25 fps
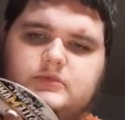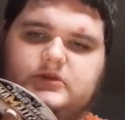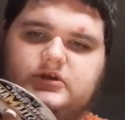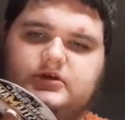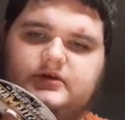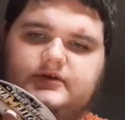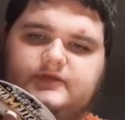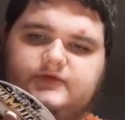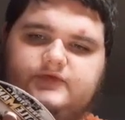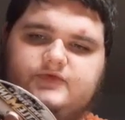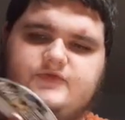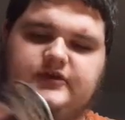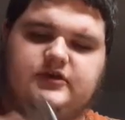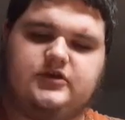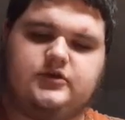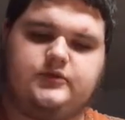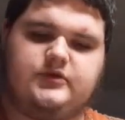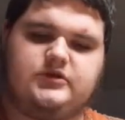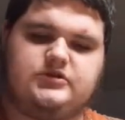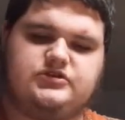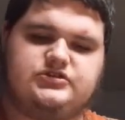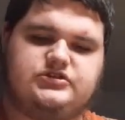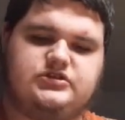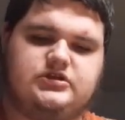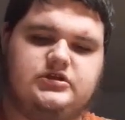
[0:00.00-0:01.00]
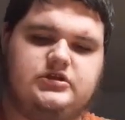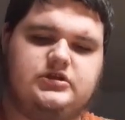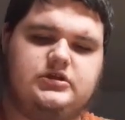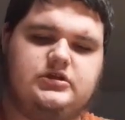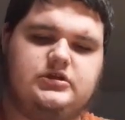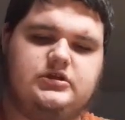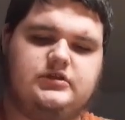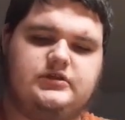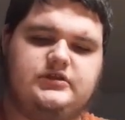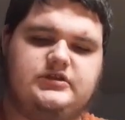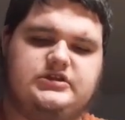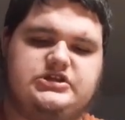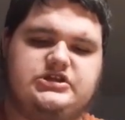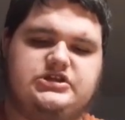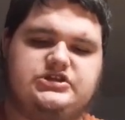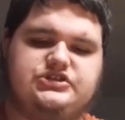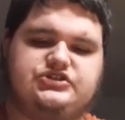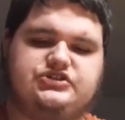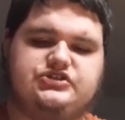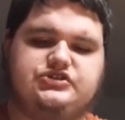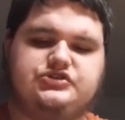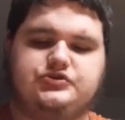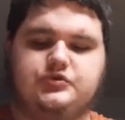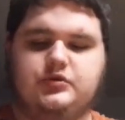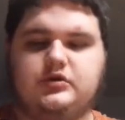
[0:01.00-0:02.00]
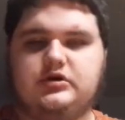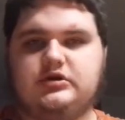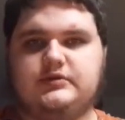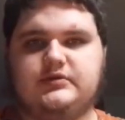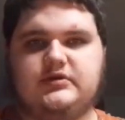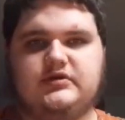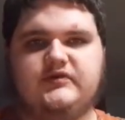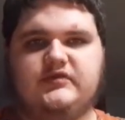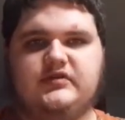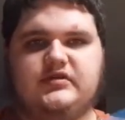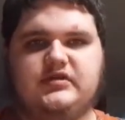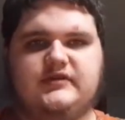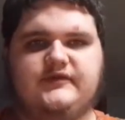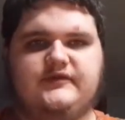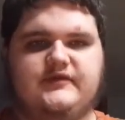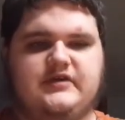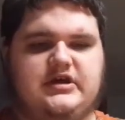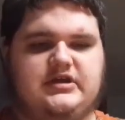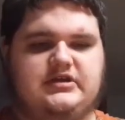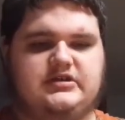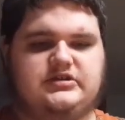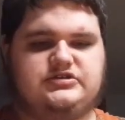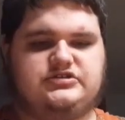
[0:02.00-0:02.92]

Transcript: Oh, fingerprints. The discs work perfectly fine.